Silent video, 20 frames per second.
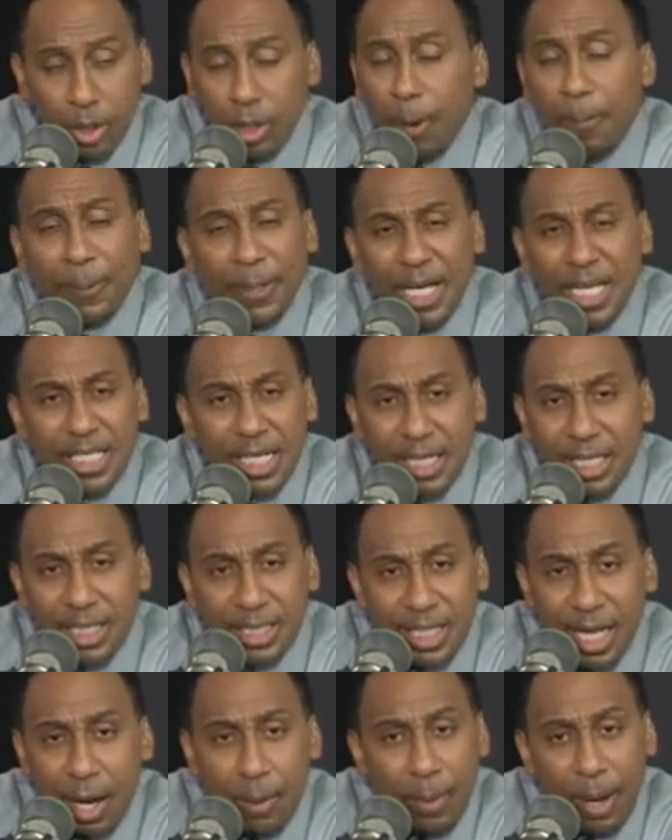So please
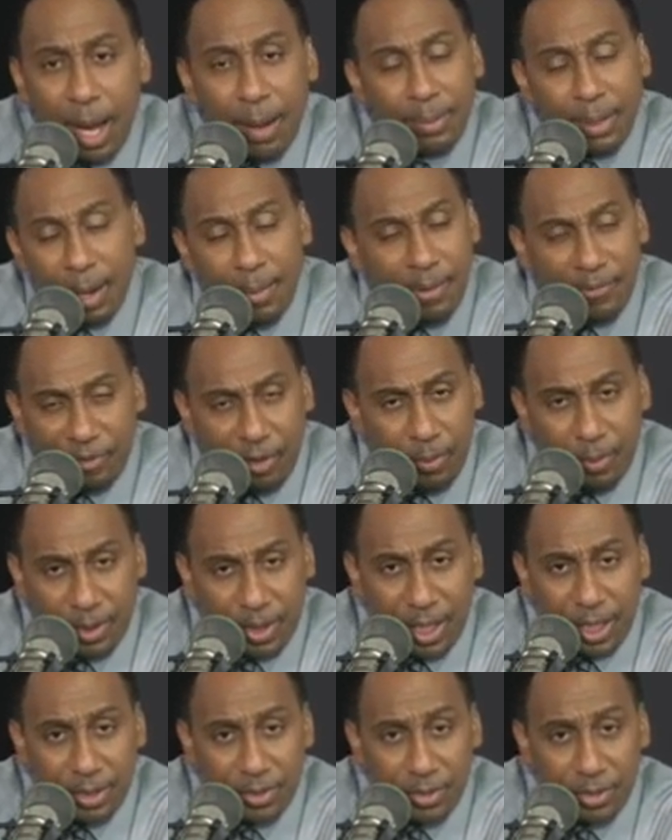understand where I'm coming from
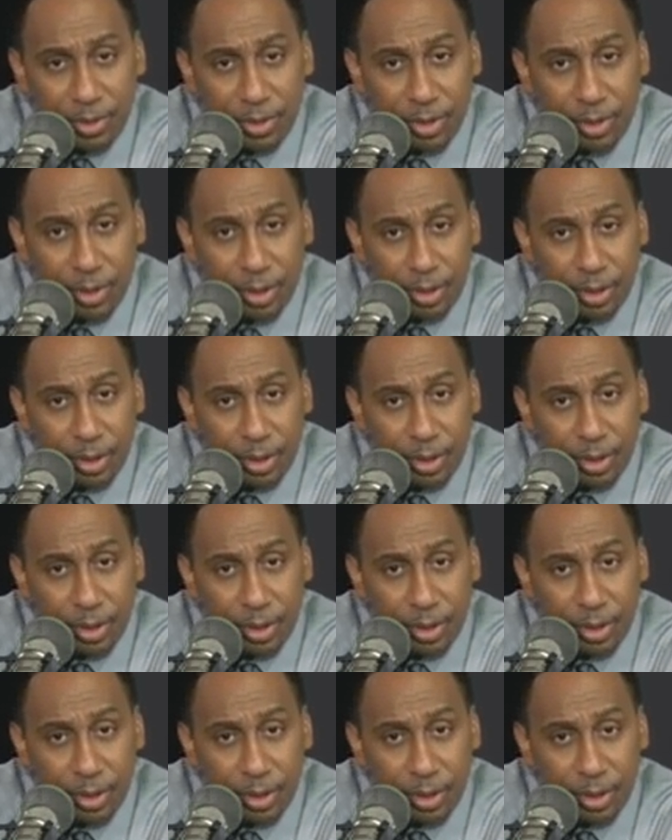with this.